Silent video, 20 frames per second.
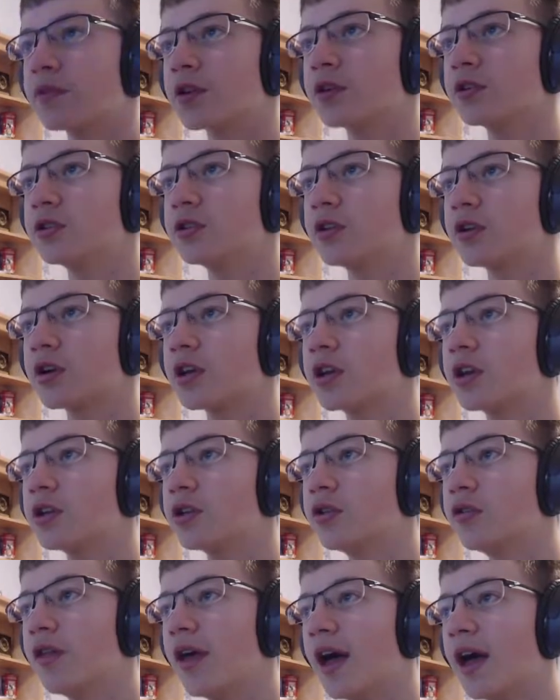So you're going to
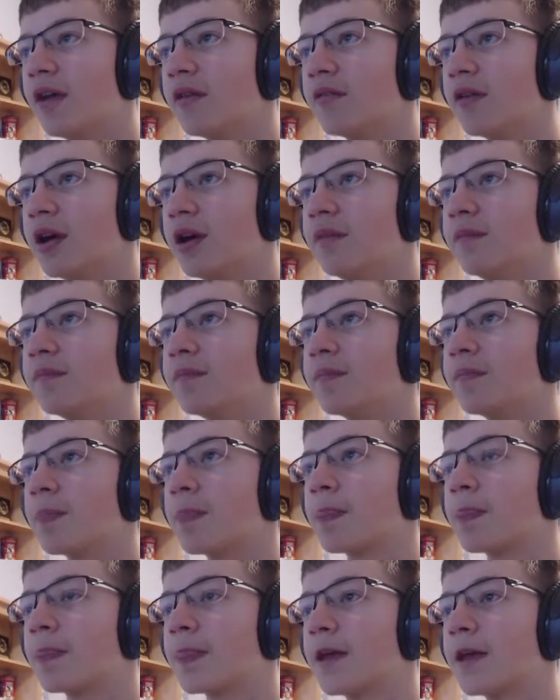do that, right?
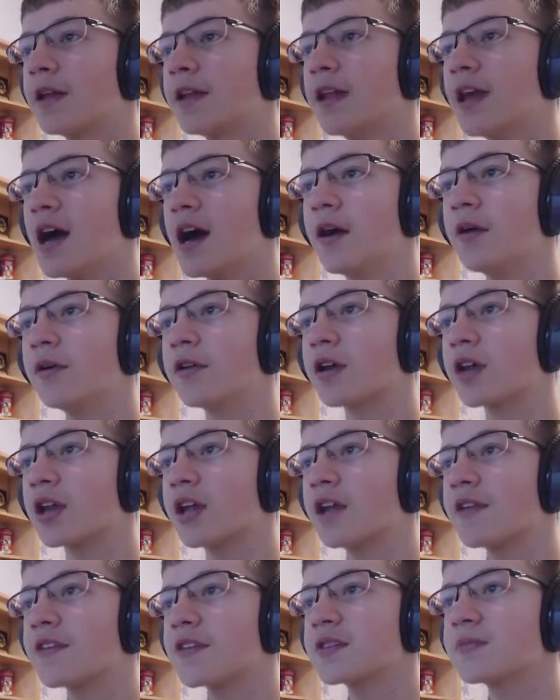And now you're going to
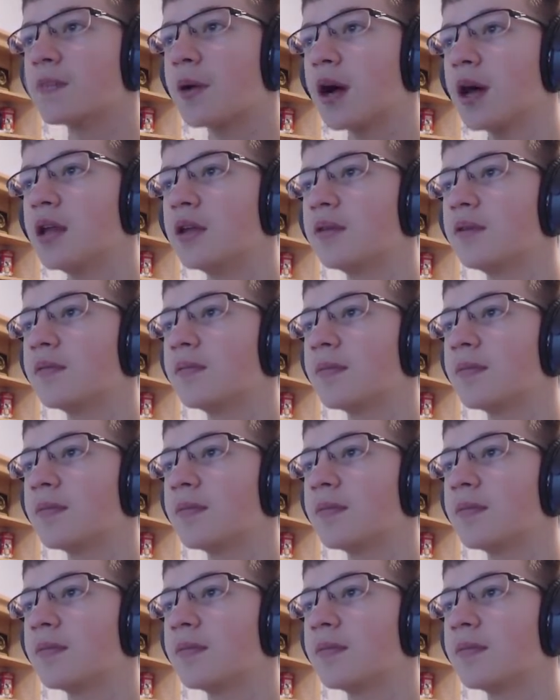hit this button.